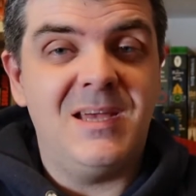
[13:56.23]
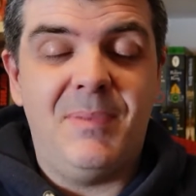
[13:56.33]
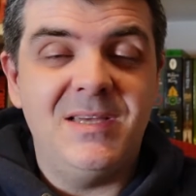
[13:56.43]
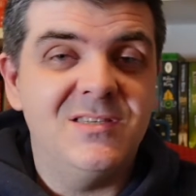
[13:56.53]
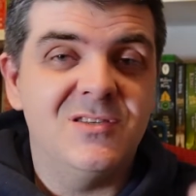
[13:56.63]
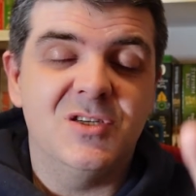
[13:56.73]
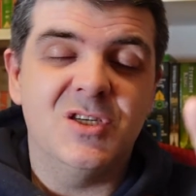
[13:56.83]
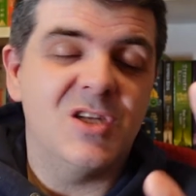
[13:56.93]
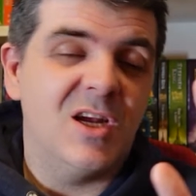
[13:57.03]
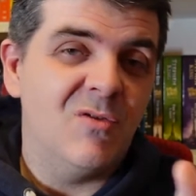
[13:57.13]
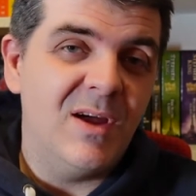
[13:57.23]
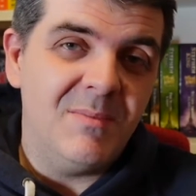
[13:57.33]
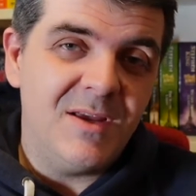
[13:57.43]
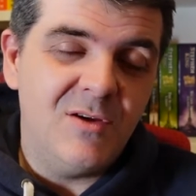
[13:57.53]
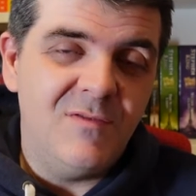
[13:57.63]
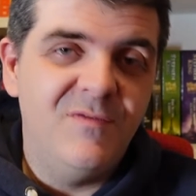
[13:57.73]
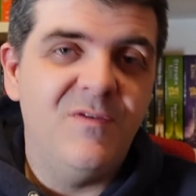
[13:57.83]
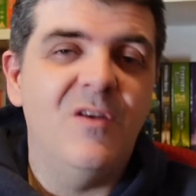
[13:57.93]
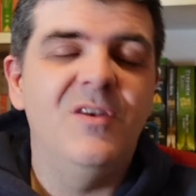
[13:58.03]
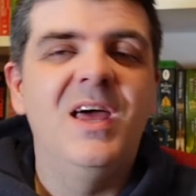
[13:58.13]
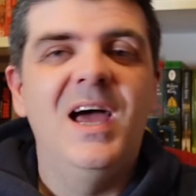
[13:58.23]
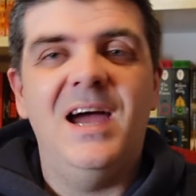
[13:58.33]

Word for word: set pieces are just incredibly good fun.